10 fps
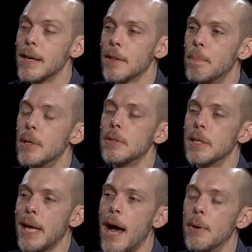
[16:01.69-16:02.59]
the
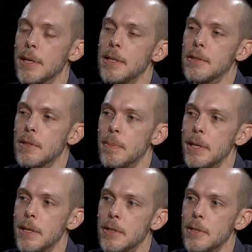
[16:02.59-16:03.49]
building how it needs to
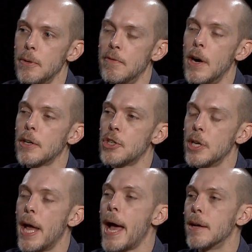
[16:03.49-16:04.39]
be to
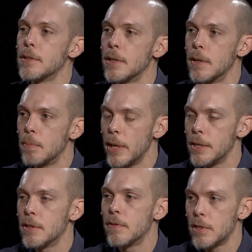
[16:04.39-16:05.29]
function as a
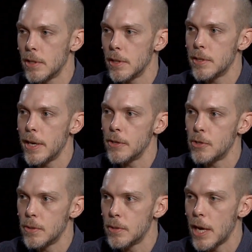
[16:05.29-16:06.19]
place to facilitate
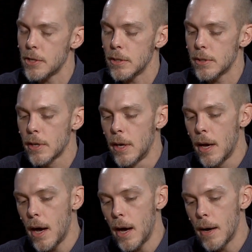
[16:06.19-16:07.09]
sessions.
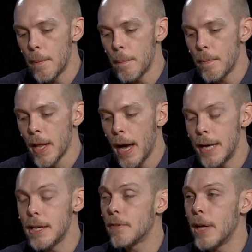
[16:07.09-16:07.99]
I
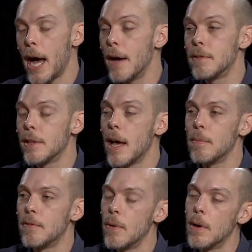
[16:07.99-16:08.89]
have done that
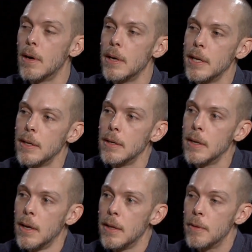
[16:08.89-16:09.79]
before in
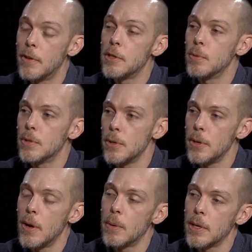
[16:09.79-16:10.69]
the first
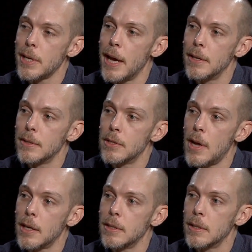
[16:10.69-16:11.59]
studio I worked at in
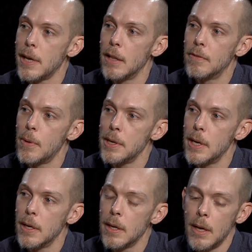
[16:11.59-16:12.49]
Stockton,
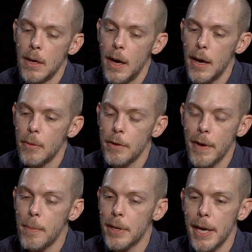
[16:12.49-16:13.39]
California. We
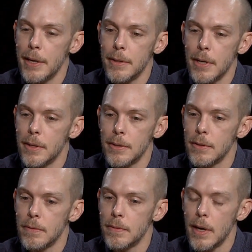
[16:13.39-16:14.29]
fabricated tons
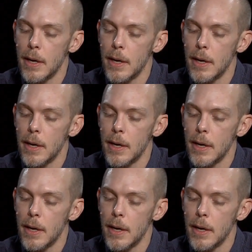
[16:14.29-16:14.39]
of